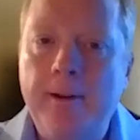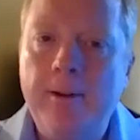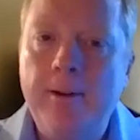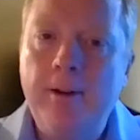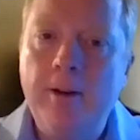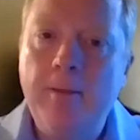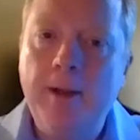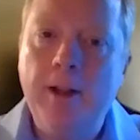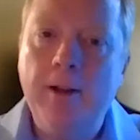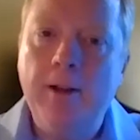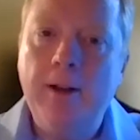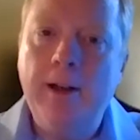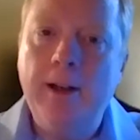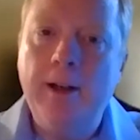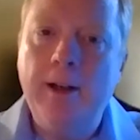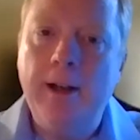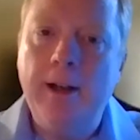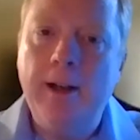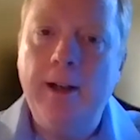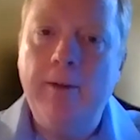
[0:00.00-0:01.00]
You're going to be
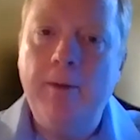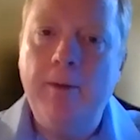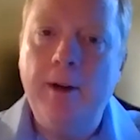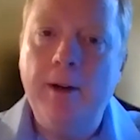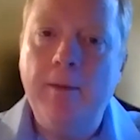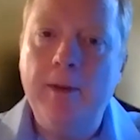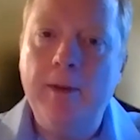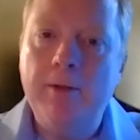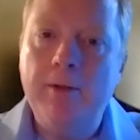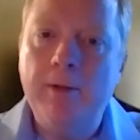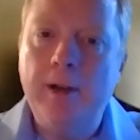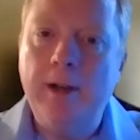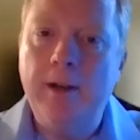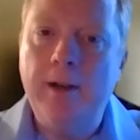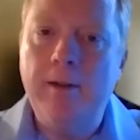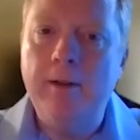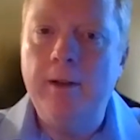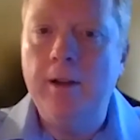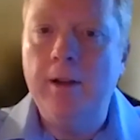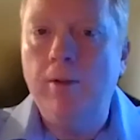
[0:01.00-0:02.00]
looking anywhere
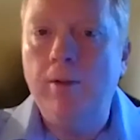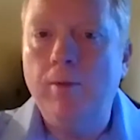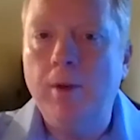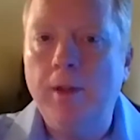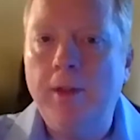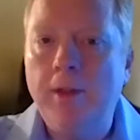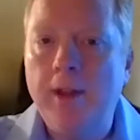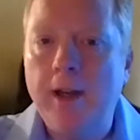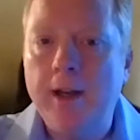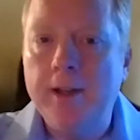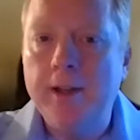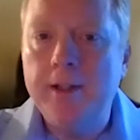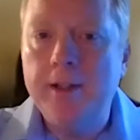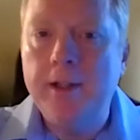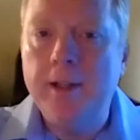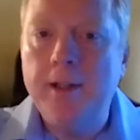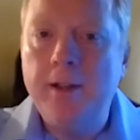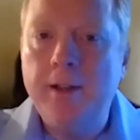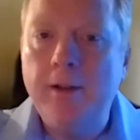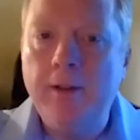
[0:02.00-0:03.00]
between, you know, one thousand
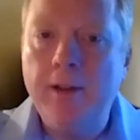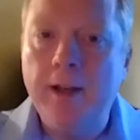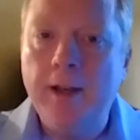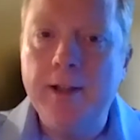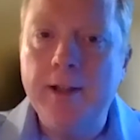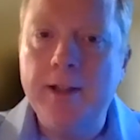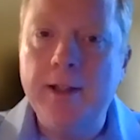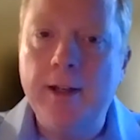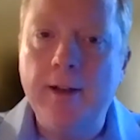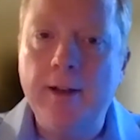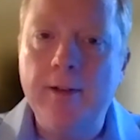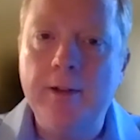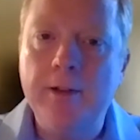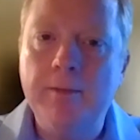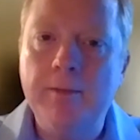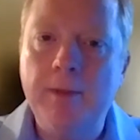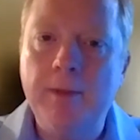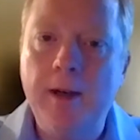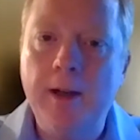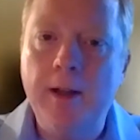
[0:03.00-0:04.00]
to two thousand dollars a
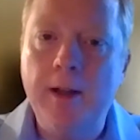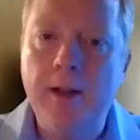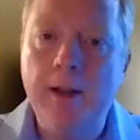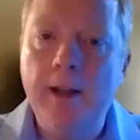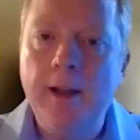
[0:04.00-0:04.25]
month